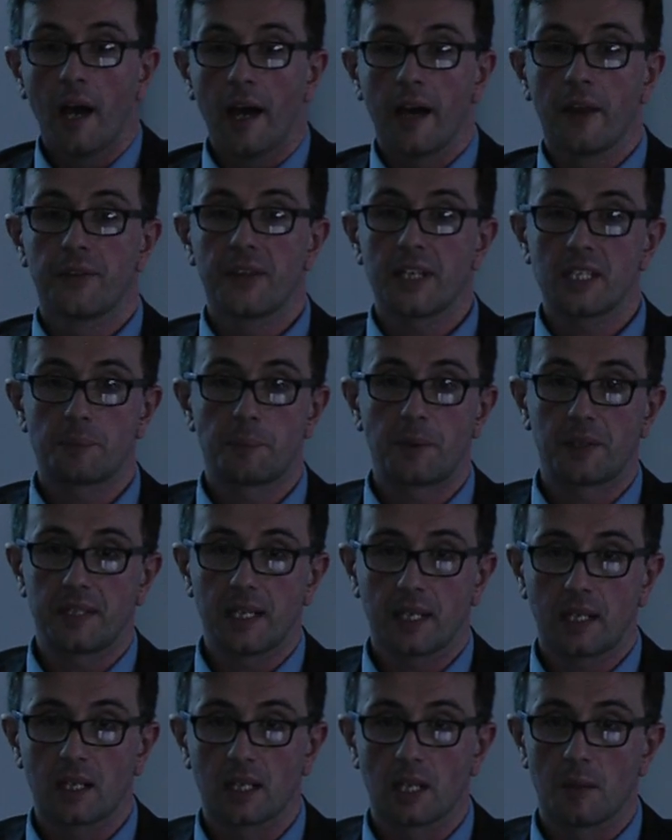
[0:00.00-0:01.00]
and this
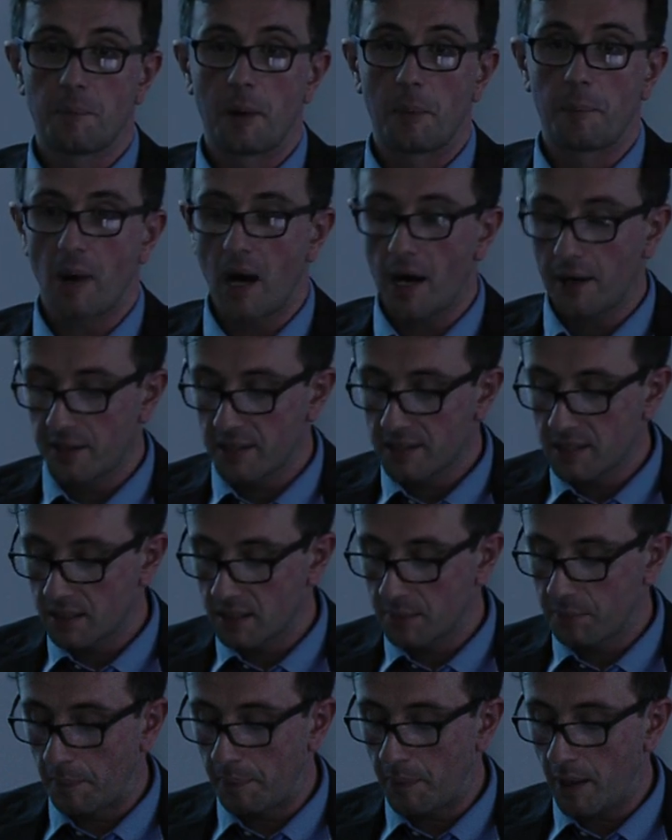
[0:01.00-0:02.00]
particular papyrus
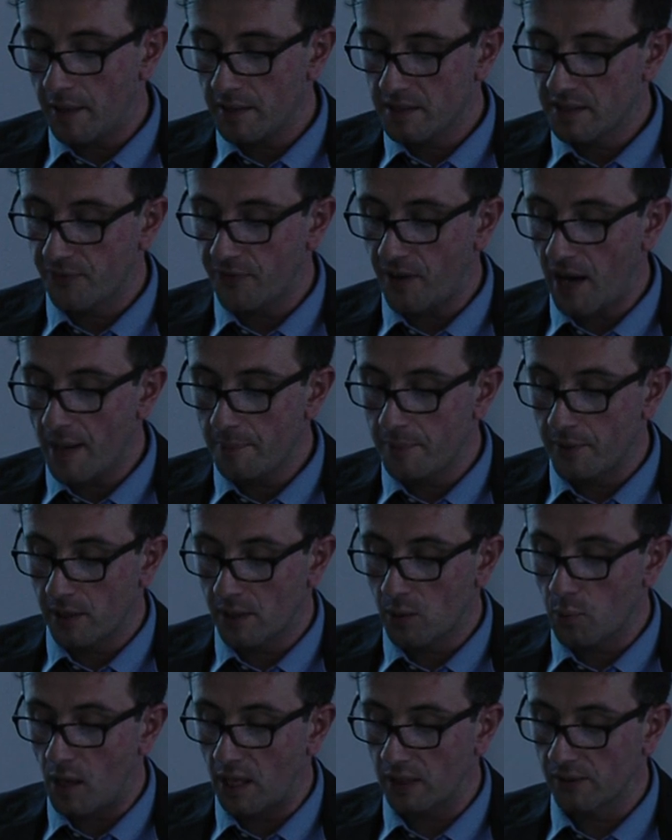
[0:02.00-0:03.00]
is Papyrus
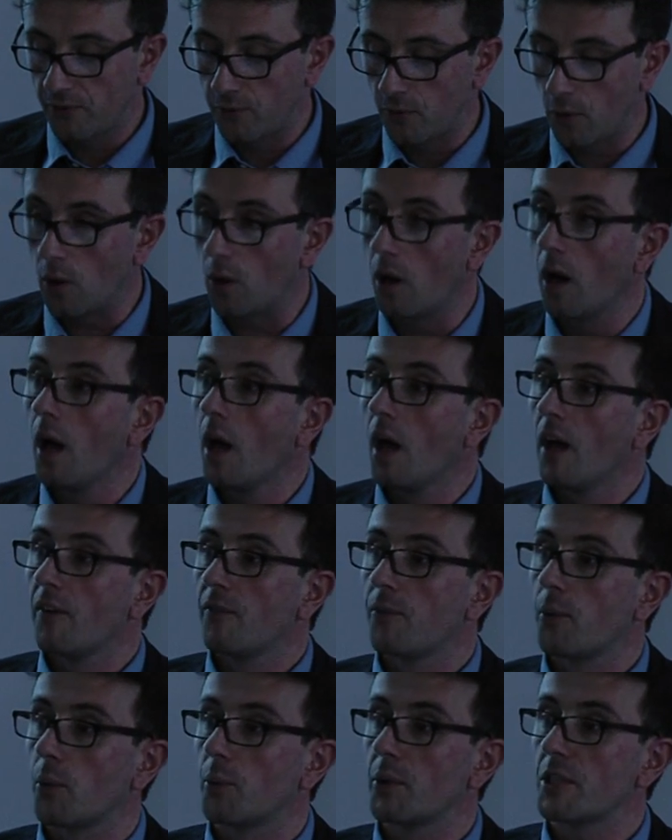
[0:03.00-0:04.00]
Freiberg 1.4,
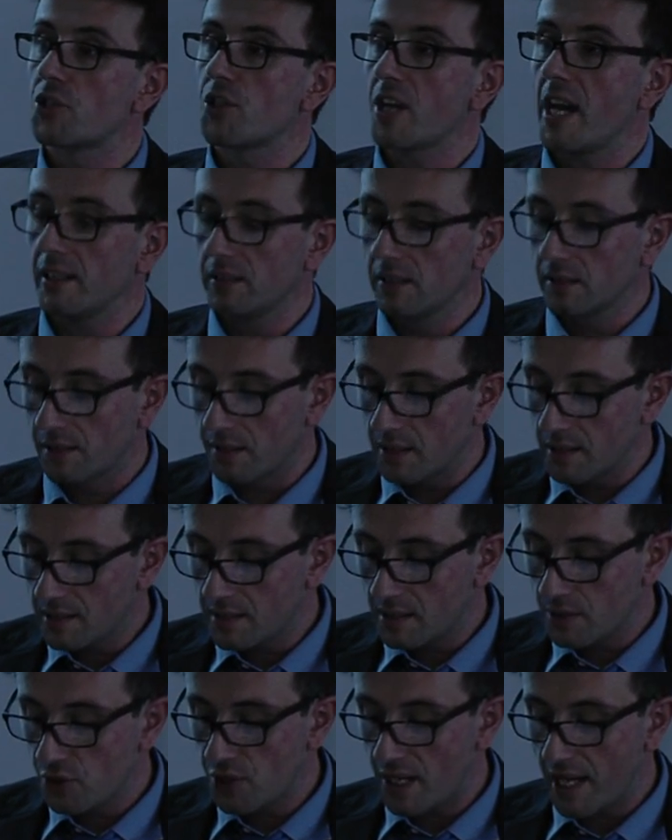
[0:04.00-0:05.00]
for which
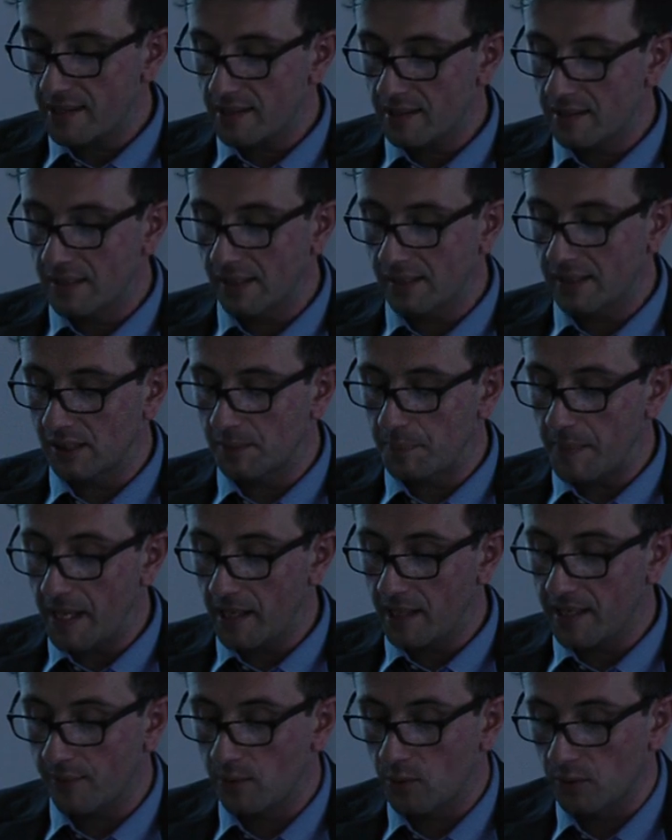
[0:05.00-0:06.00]
editors suggest that it
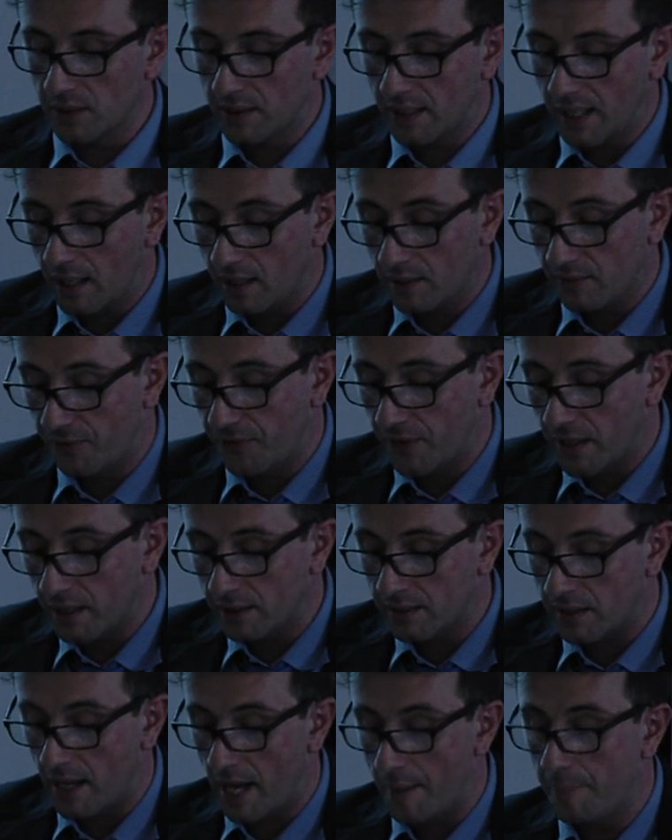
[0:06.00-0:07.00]
may have contained
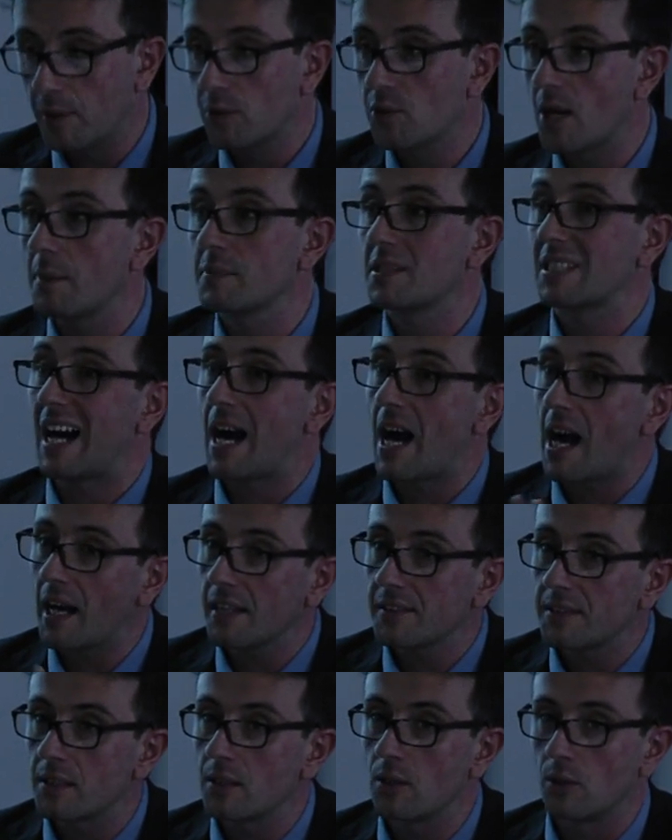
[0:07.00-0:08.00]
further epigrams
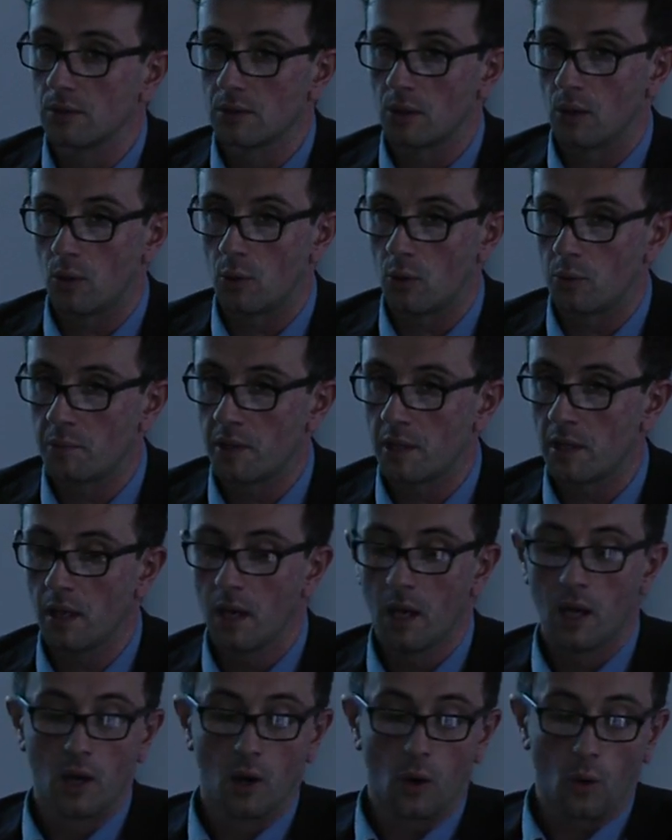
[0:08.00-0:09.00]
either on Homer
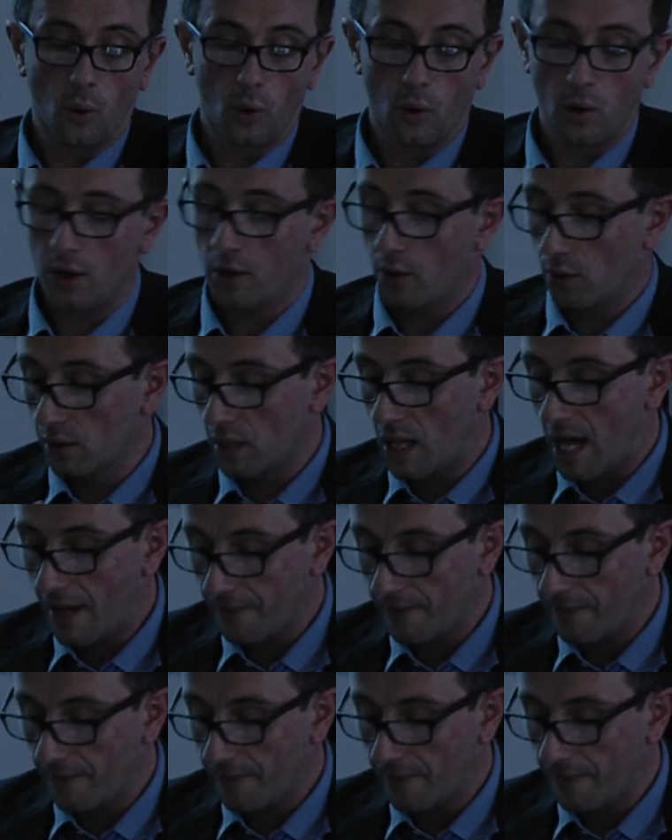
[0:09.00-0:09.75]
or on